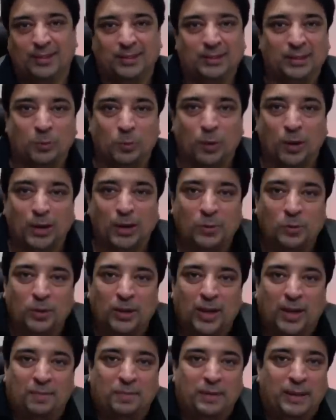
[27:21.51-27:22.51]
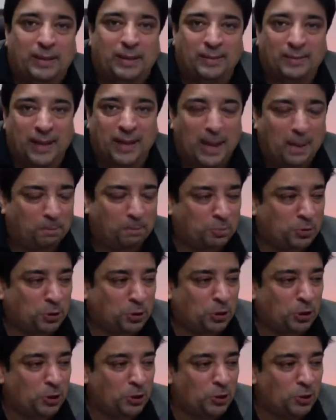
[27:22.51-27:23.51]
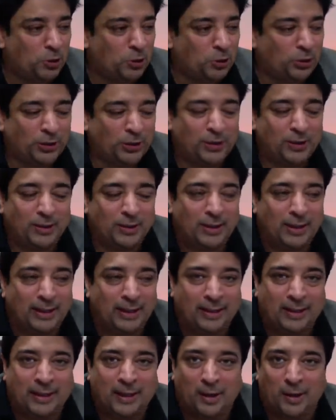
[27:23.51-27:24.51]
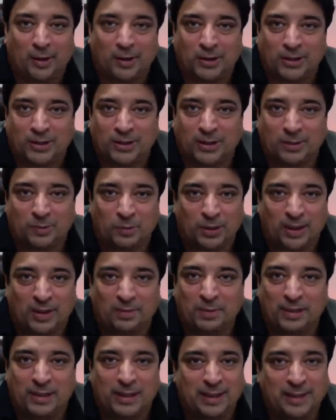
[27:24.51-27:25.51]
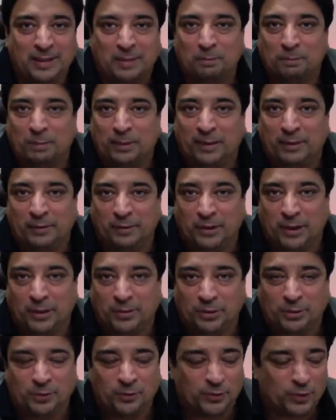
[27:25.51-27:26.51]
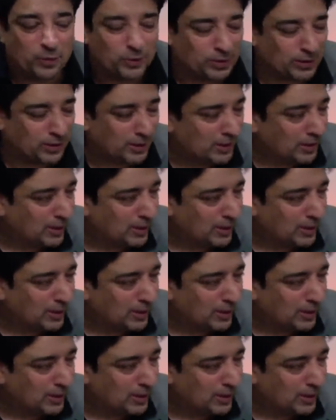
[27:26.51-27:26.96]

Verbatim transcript: The world would have been absolute in chaos and would have been incomplete without you folks.